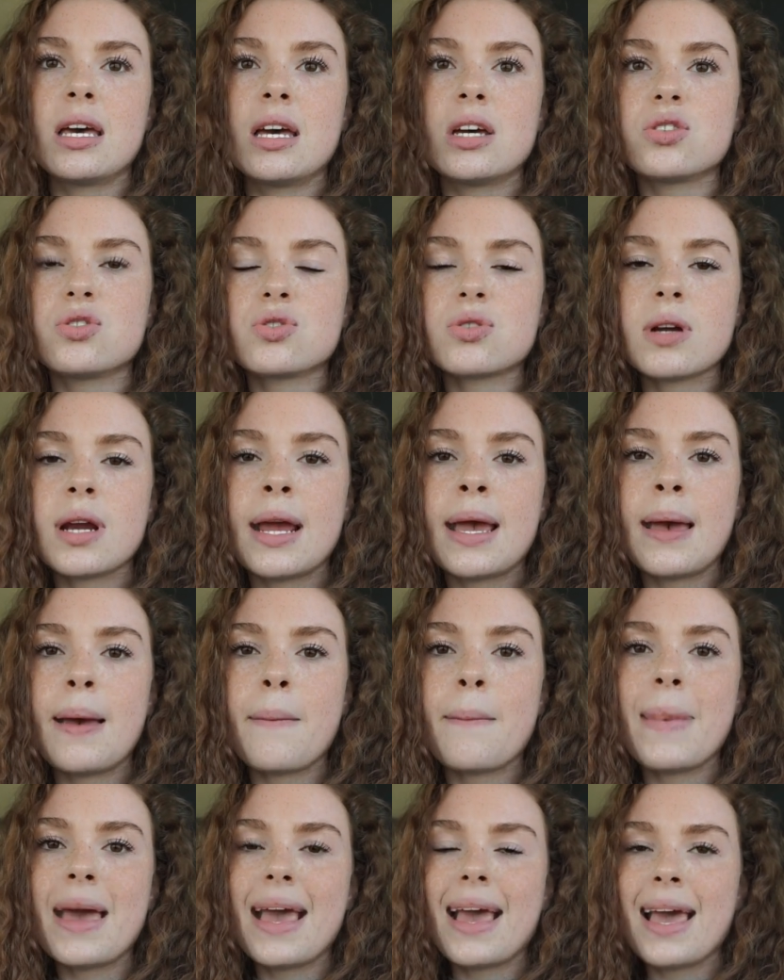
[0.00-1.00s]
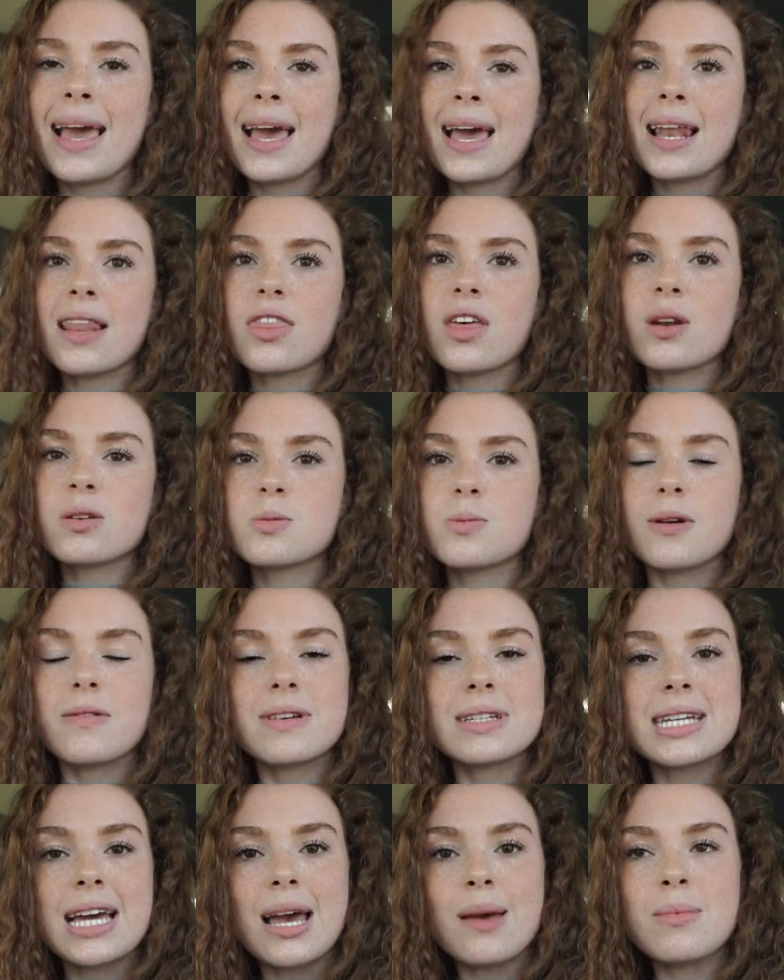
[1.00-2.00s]
a trim, and thought it was
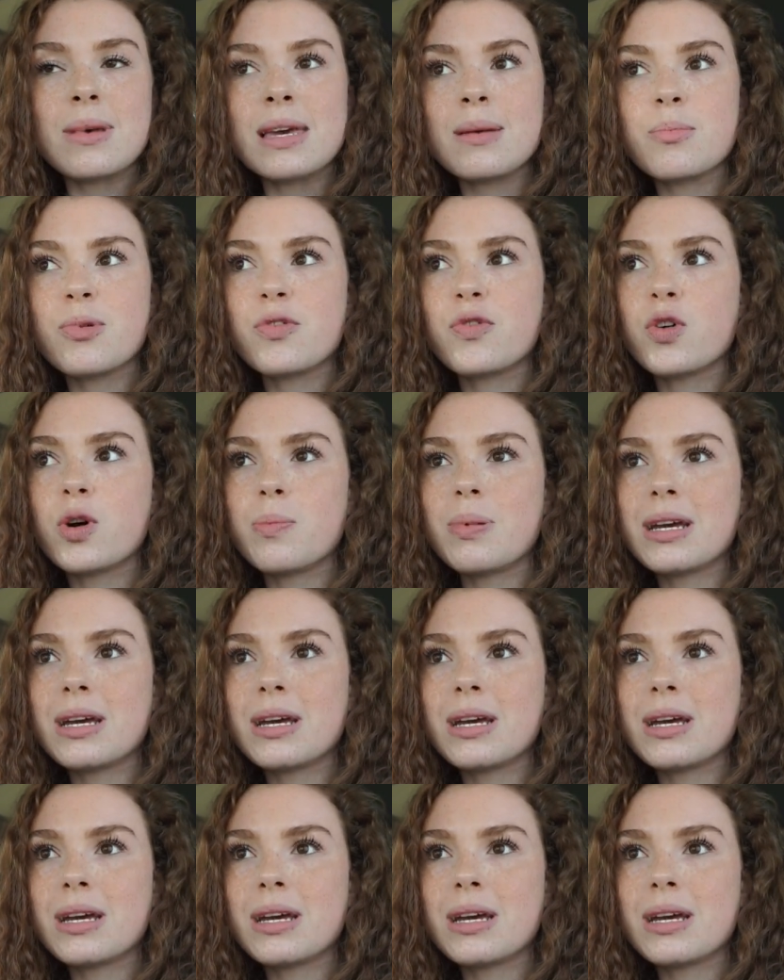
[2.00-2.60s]
perfect timing before